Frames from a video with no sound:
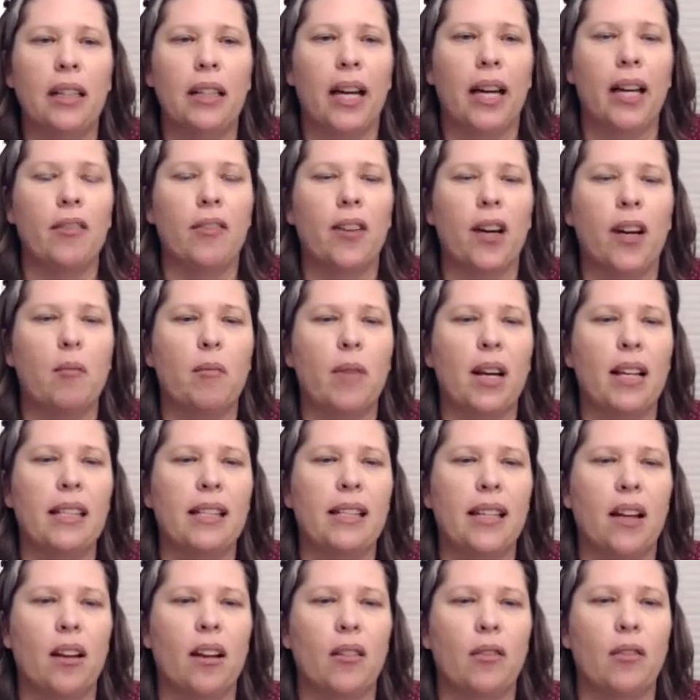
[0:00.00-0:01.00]
I find
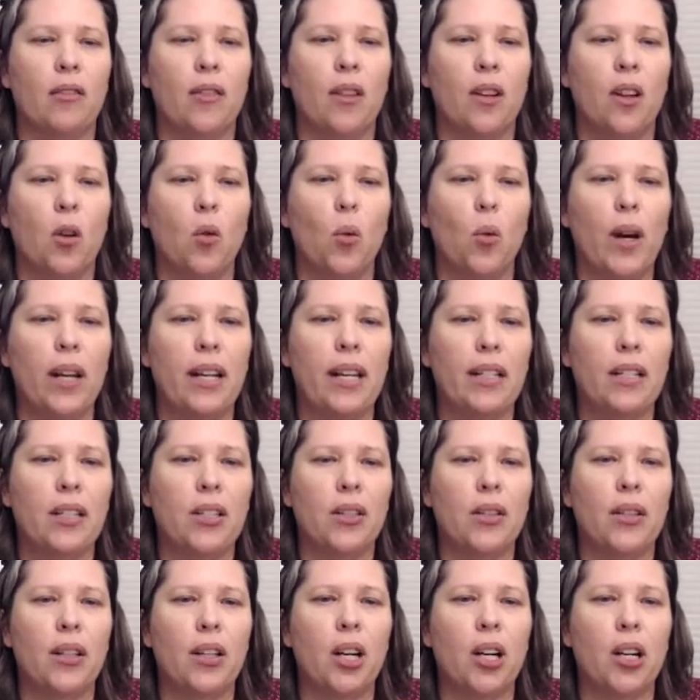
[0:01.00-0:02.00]
myself waiting
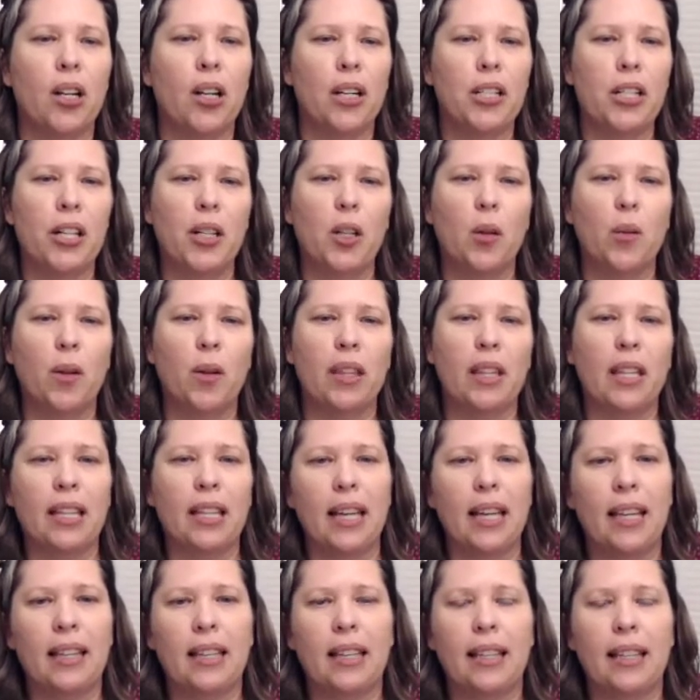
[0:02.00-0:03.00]
to encourage anyone
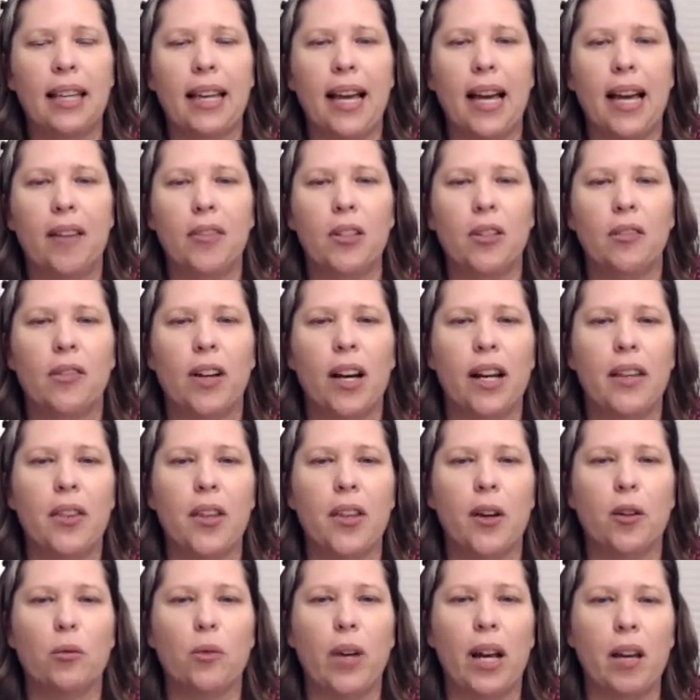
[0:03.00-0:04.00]
thinking that they have to find
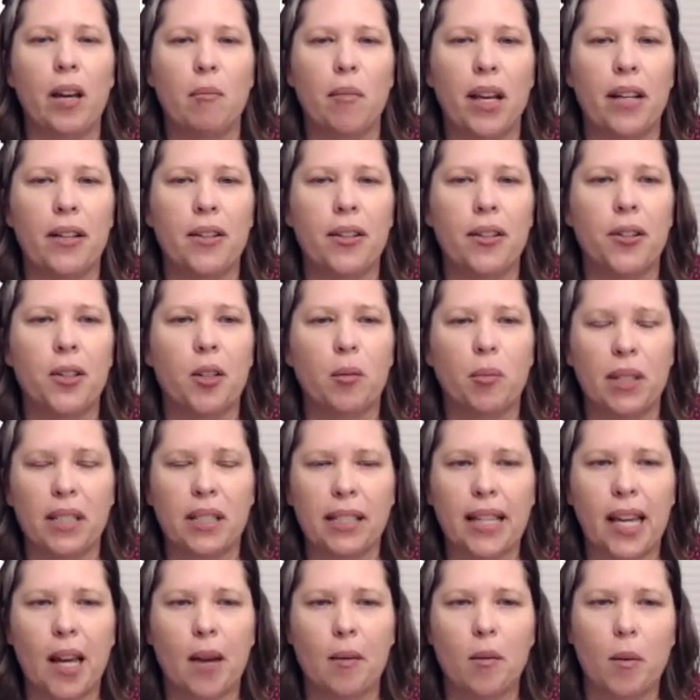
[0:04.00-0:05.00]
their right mentor to be
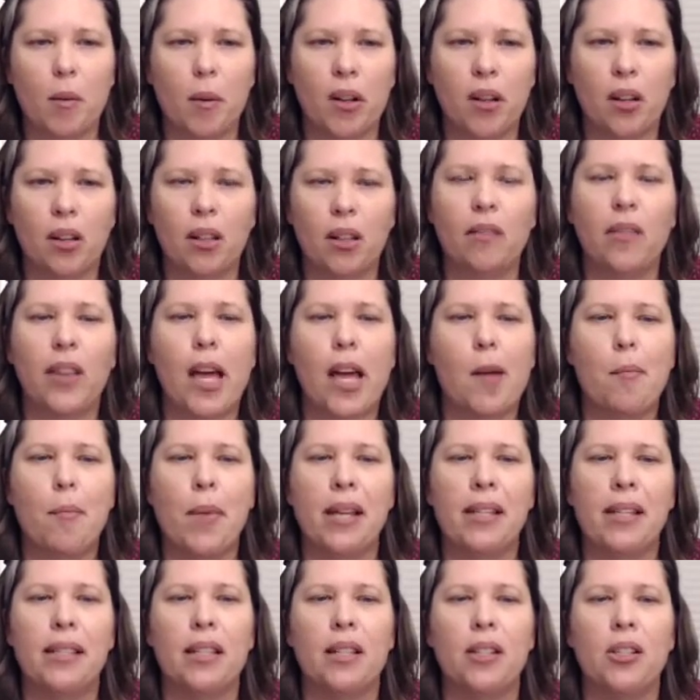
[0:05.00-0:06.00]
skeptical of that
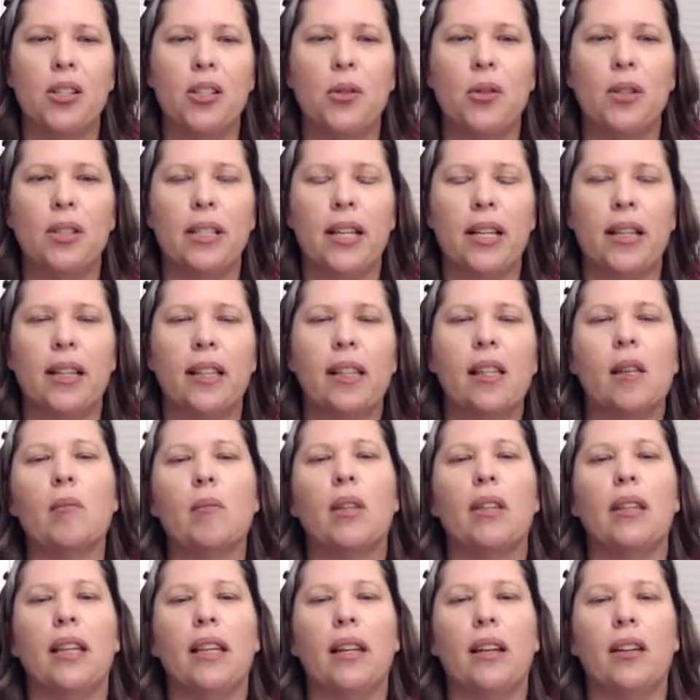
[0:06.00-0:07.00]
message, who's telling them
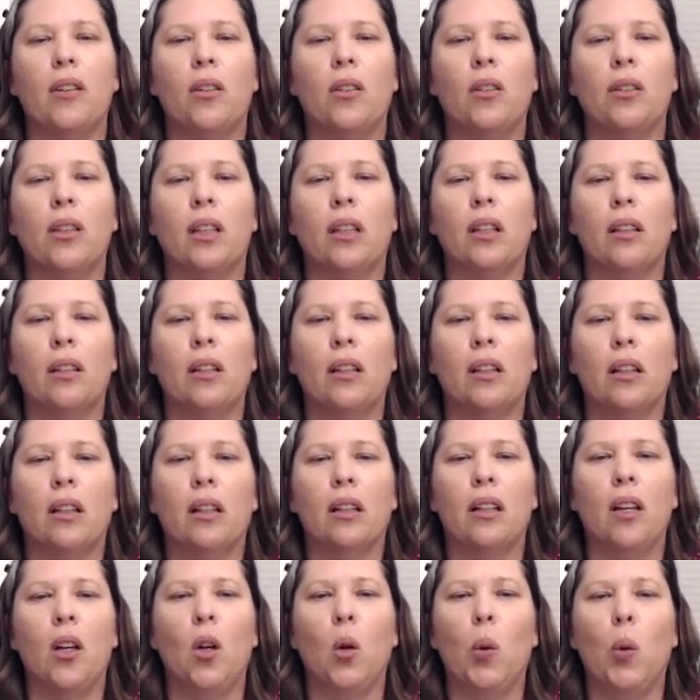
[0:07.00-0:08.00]
that they can only look
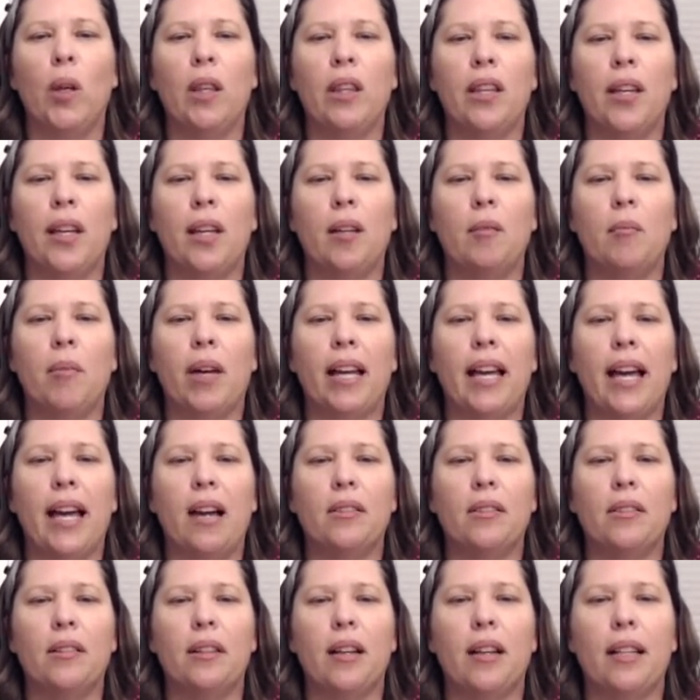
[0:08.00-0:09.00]
within by
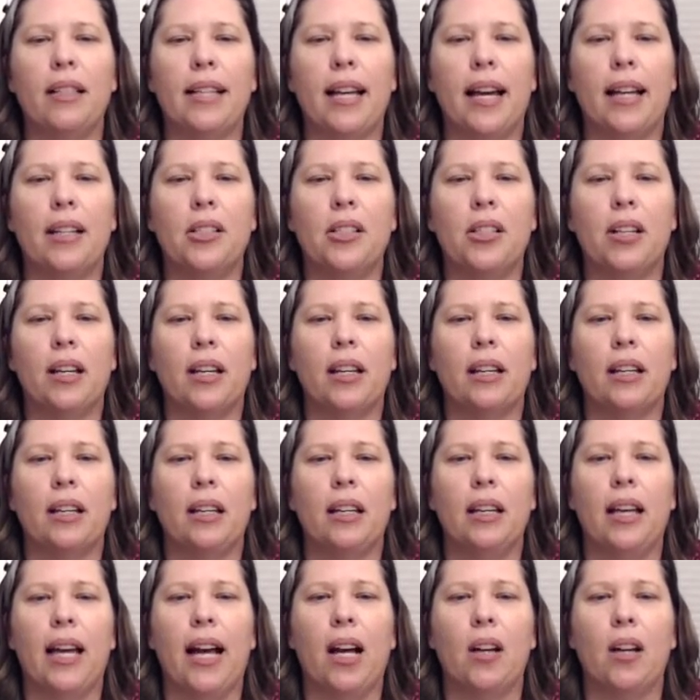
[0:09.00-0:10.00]
attaching
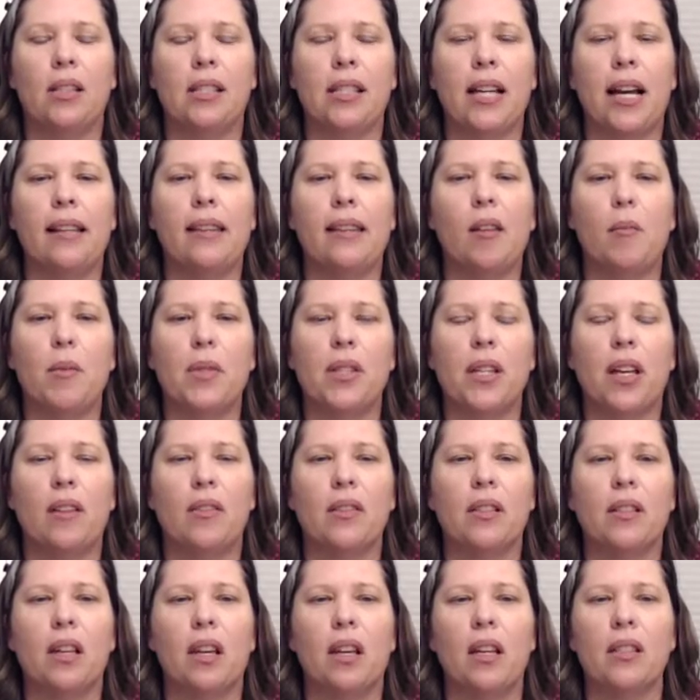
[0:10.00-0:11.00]
outside
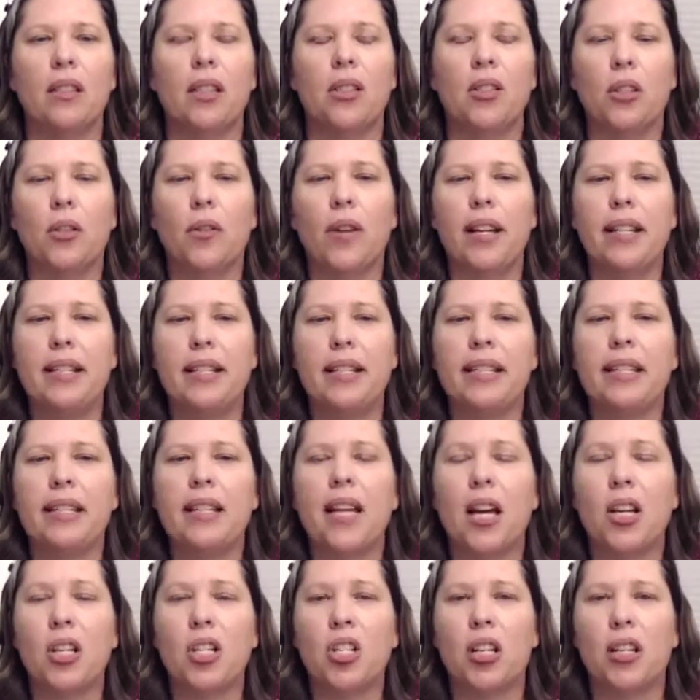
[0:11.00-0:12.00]
themselves. Such a great
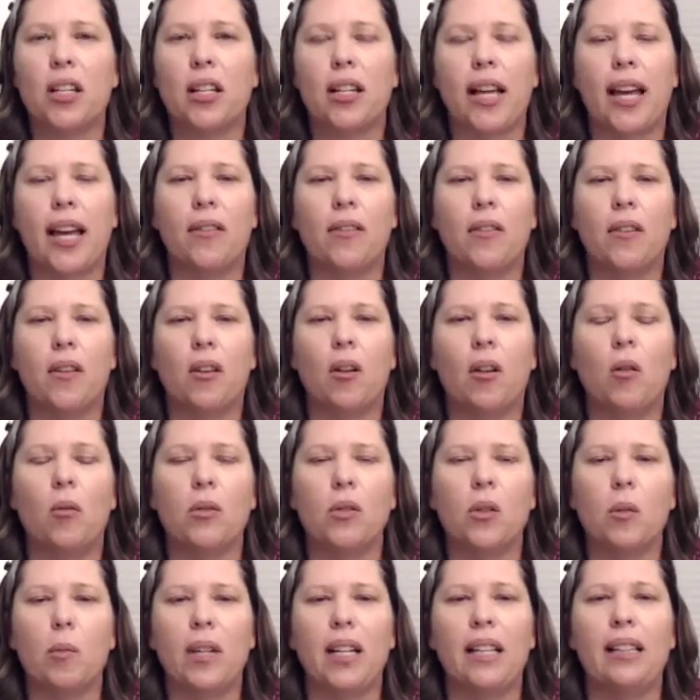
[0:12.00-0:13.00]
discussion, and I have
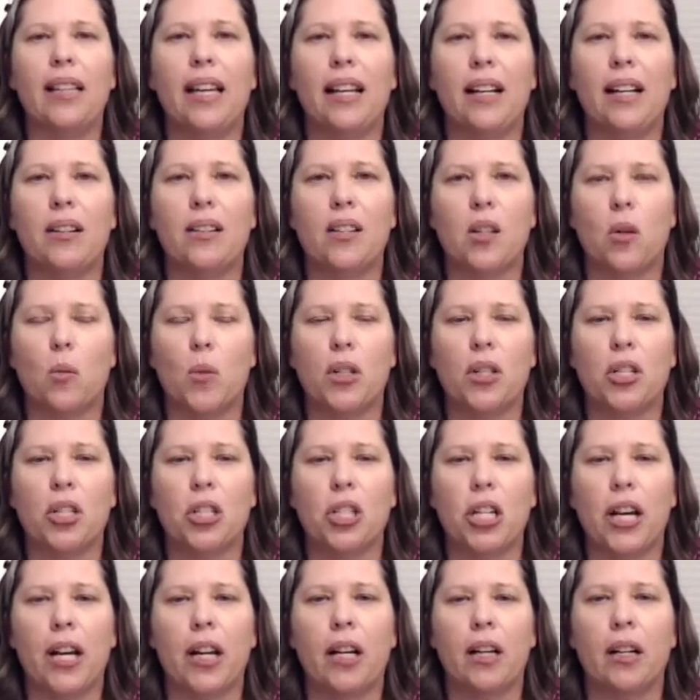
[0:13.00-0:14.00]
so many layers I want to
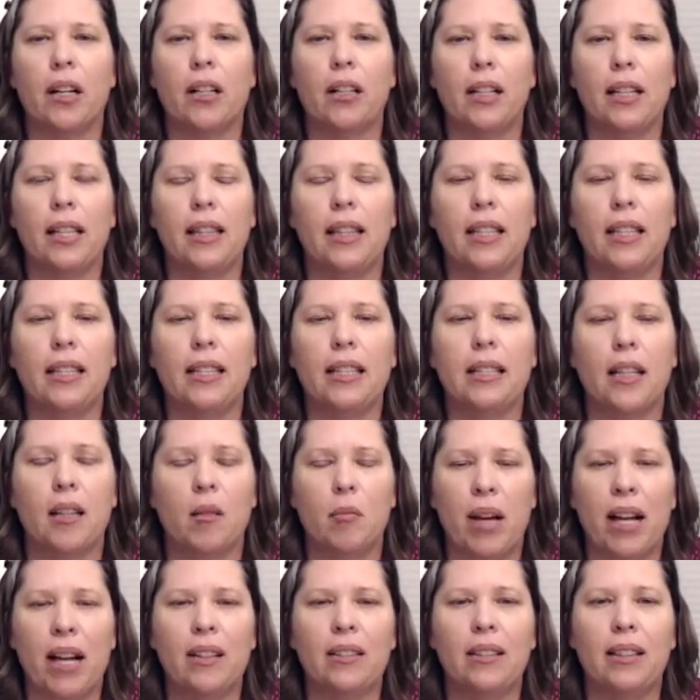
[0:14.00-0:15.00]
share in this
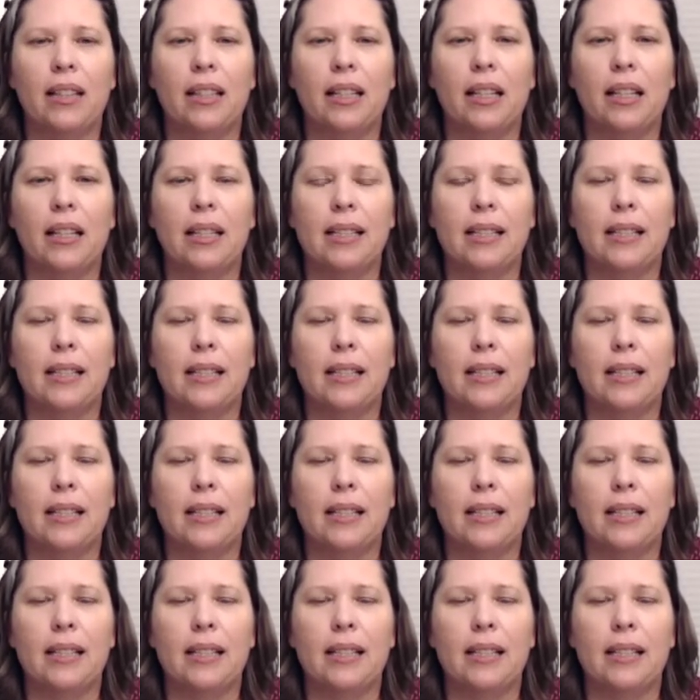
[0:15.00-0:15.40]
about this.